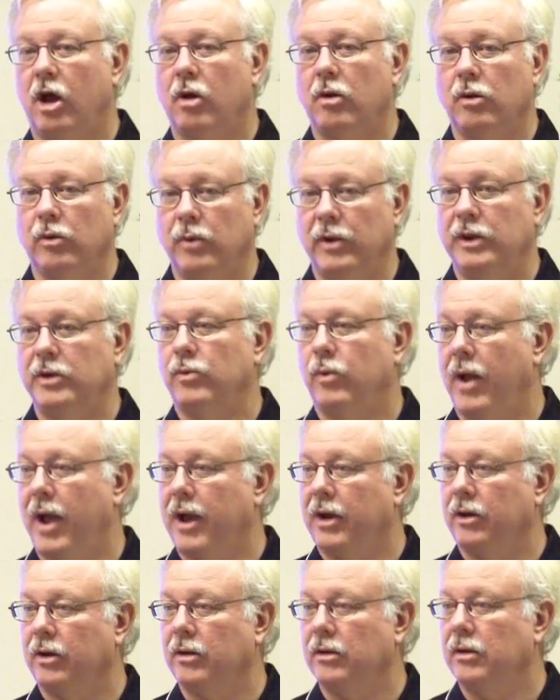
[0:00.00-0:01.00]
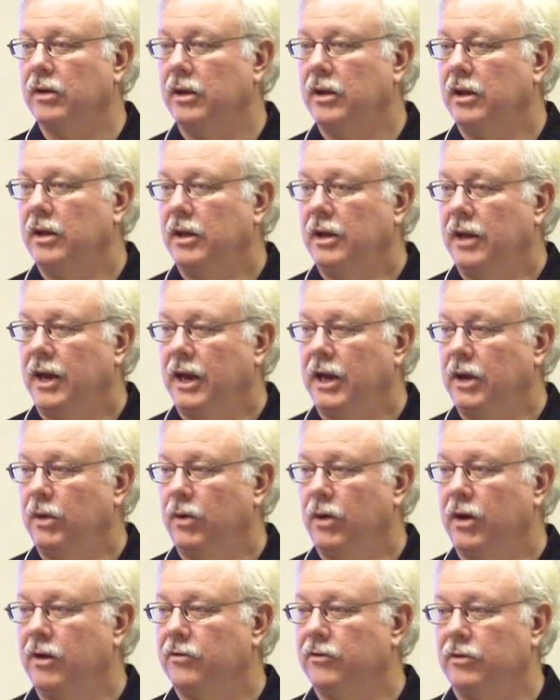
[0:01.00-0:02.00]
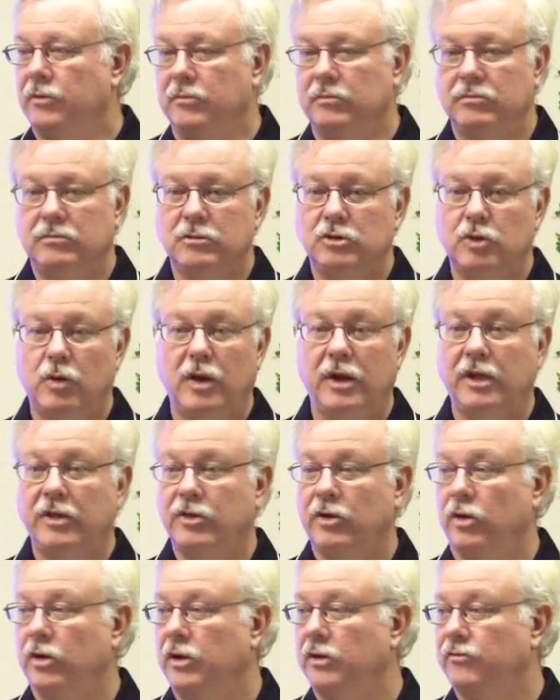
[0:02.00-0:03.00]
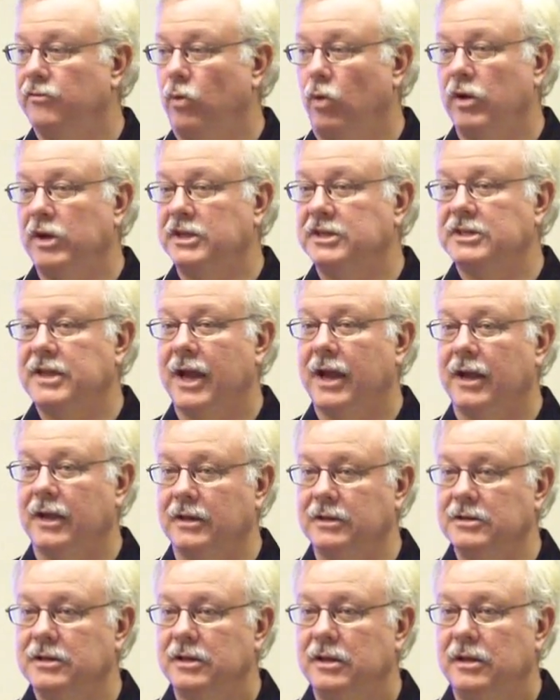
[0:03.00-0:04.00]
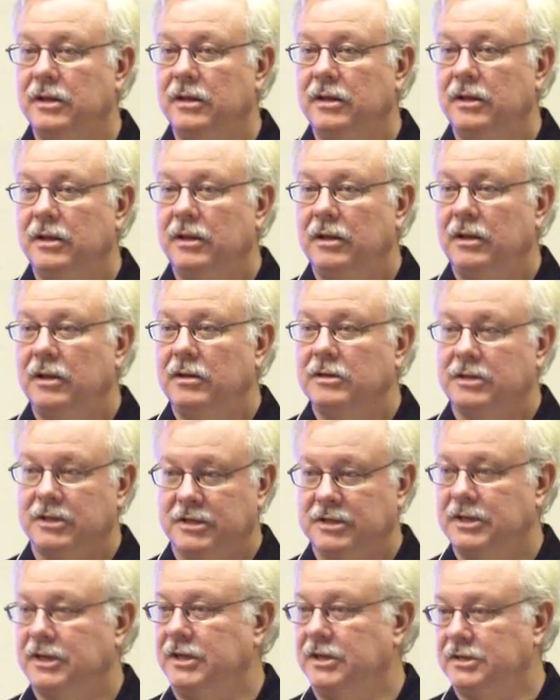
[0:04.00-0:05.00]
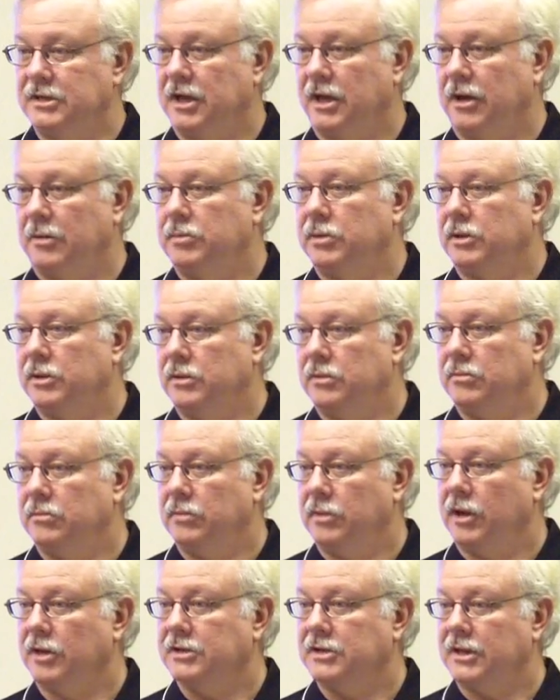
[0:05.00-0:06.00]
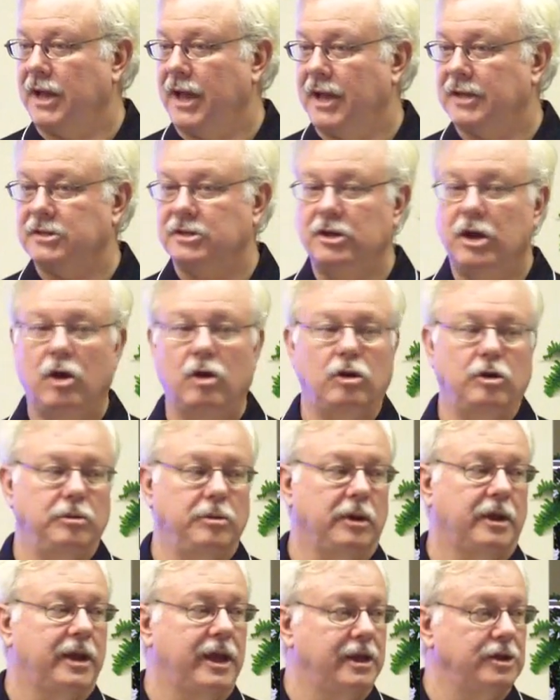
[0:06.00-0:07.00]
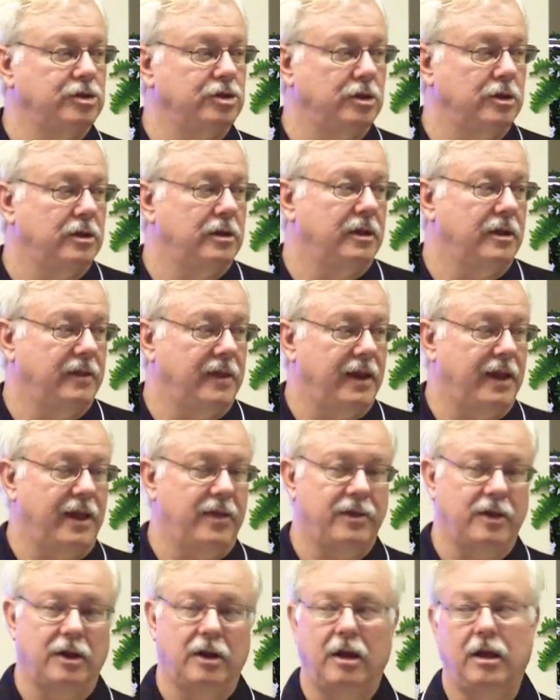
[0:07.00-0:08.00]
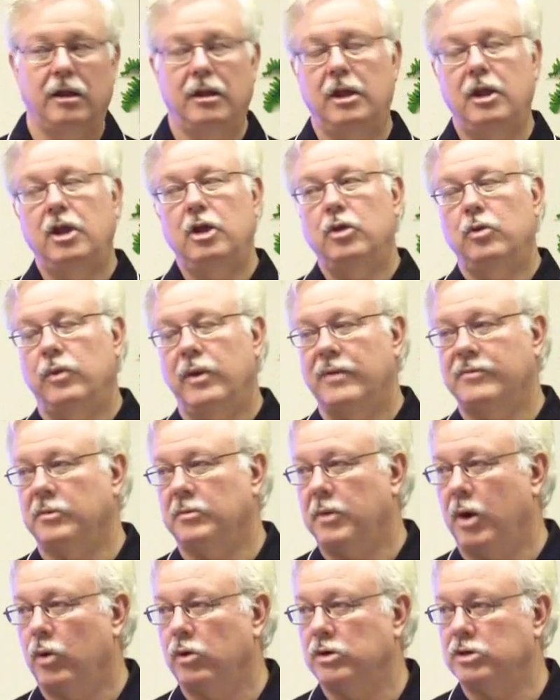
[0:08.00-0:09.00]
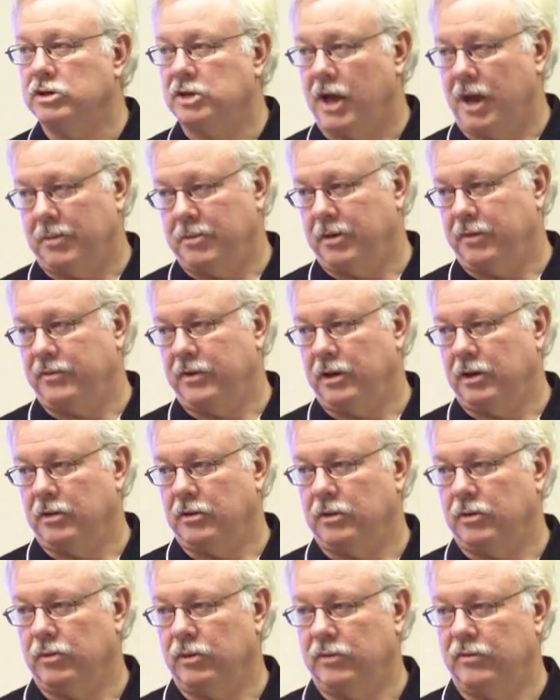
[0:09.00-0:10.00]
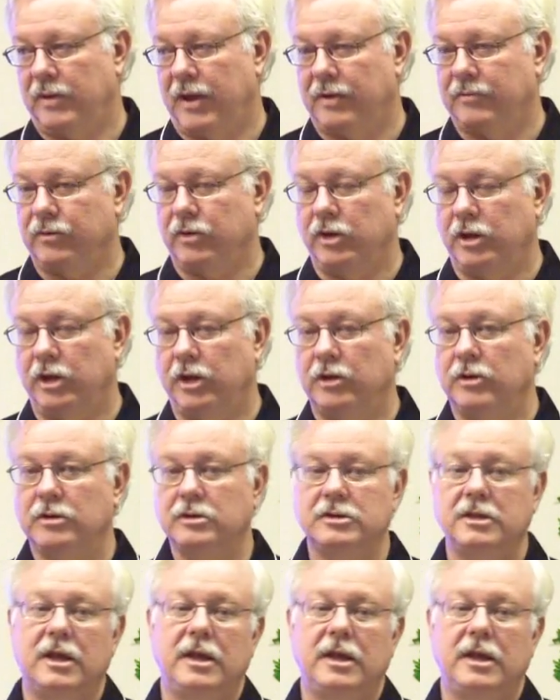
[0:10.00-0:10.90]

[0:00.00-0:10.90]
or weed whacker anywhere from 20, 30, 40 seconds to seize up because it has no lubrication in that ethanol. We have a mower shop over here that we've had for years.